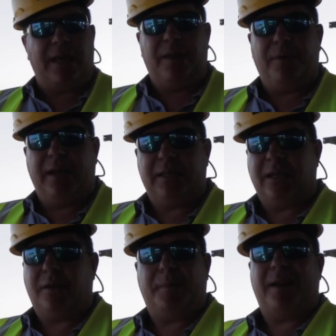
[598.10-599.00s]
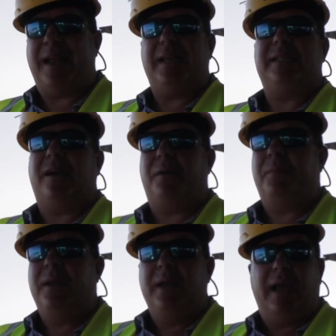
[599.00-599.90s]
anybody and talk about any time
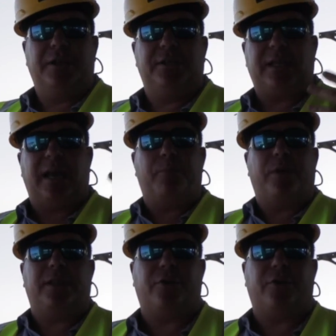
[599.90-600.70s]
and just kind of bring the